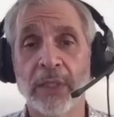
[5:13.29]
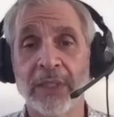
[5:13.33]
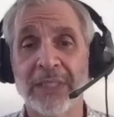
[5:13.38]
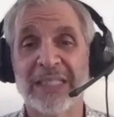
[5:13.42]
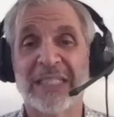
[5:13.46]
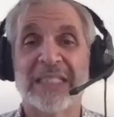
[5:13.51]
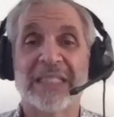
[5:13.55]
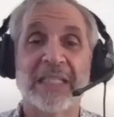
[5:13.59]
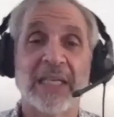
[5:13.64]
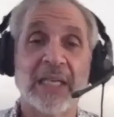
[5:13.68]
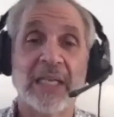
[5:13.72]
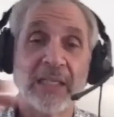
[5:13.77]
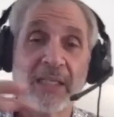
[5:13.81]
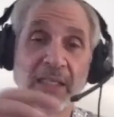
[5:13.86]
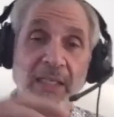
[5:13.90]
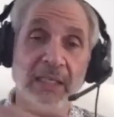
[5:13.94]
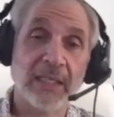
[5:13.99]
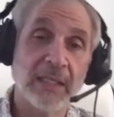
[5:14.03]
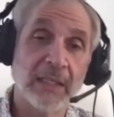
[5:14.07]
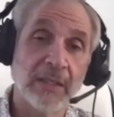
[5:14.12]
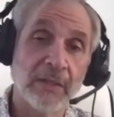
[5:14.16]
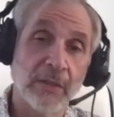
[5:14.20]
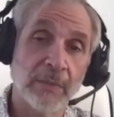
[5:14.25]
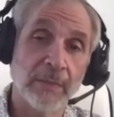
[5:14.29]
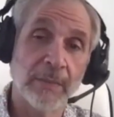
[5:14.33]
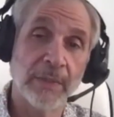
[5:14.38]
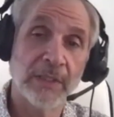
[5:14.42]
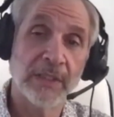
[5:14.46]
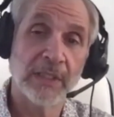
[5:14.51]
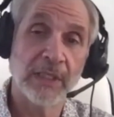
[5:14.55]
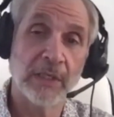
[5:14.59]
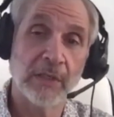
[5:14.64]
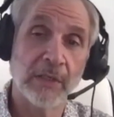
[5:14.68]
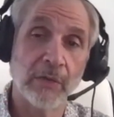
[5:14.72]
studying the
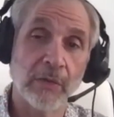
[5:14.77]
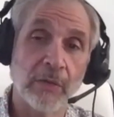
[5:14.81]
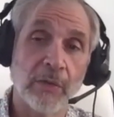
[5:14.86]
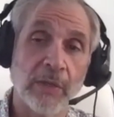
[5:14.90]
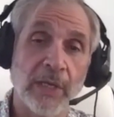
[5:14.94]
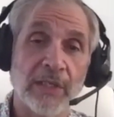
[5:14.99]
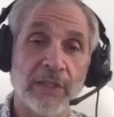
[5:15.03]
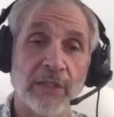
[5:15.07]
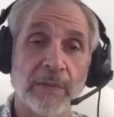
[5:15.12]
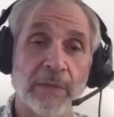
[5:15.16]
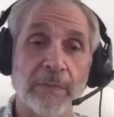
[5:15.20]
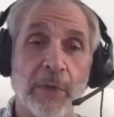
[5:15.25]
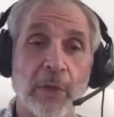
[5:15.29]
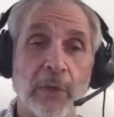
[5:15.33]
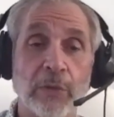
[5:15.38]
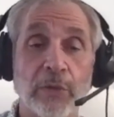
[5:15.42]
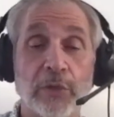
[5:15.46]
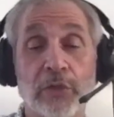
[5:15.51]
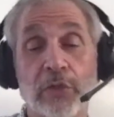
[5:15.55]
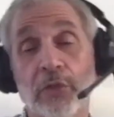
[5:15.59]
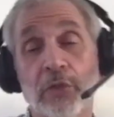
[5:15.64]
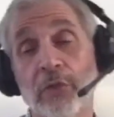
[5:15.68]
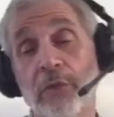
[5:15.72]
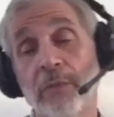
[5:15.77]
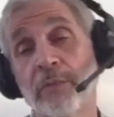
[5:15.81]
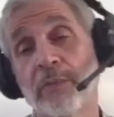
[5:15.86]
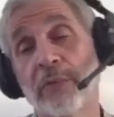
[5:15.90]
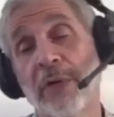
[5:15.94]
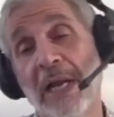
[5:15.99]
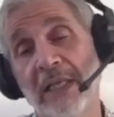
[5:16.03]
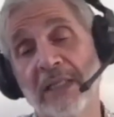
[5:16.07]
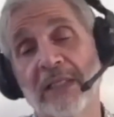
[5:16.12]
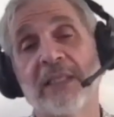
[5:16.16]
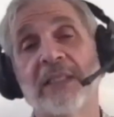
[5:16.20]
material as opposed to
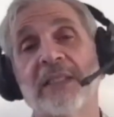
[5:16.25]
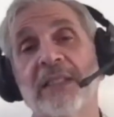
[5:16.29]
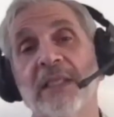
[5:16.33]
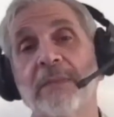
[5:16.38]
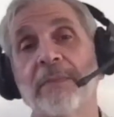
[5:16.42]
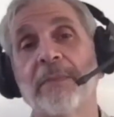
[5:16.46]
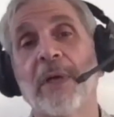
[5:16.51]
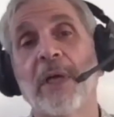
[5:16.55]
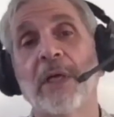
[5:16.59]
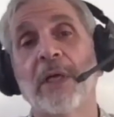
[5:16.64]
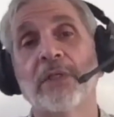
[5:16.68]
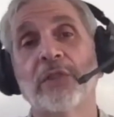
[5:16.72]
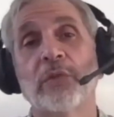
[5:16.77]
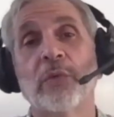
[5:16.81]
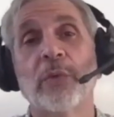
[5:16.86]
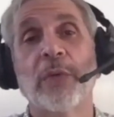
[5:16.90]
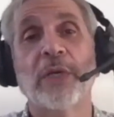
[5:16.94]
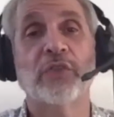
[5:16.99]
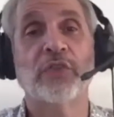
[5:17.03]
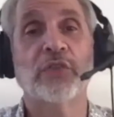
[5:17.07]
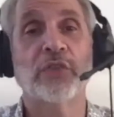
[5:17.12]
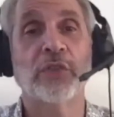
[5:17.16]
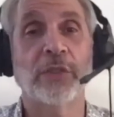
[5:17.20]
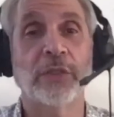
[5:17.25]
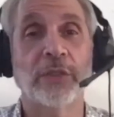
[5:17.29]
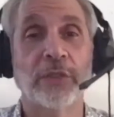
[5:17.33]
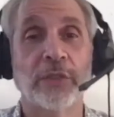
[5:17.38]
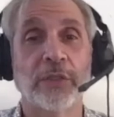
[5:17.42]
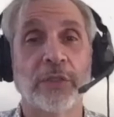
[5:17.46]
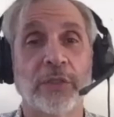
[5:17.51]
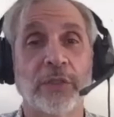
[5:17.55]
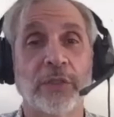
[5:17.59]
practicing past questions?